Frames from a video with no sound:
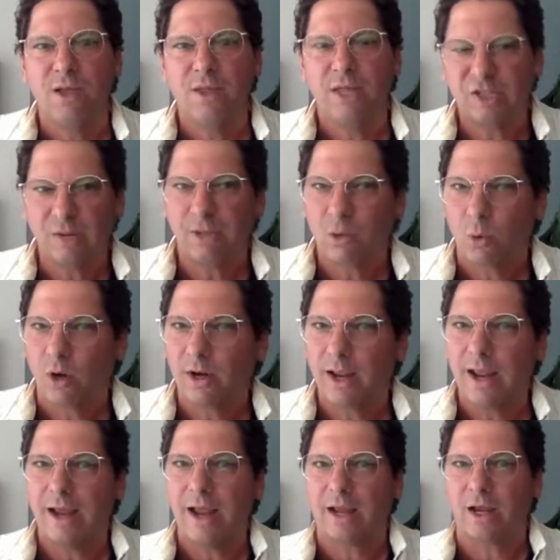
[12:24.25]
they simply weren't
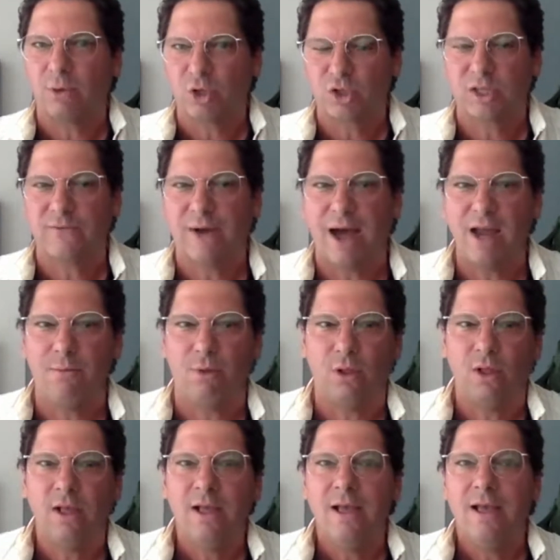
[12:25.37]
commercially viable.